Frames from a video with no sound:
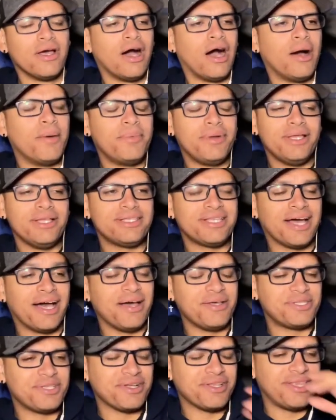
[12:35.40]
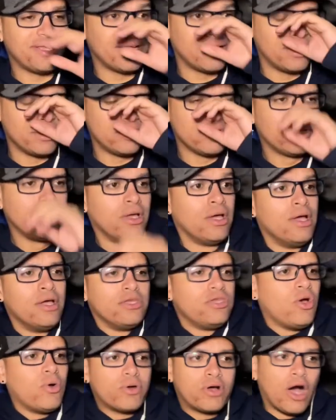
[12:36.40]
how many times are they gonna do?
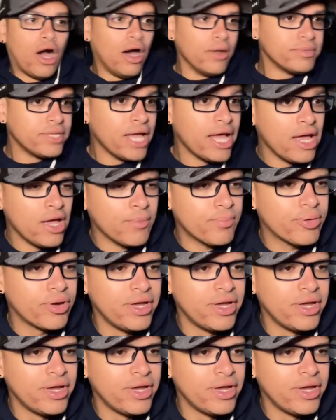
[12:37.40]
Yo, calm down.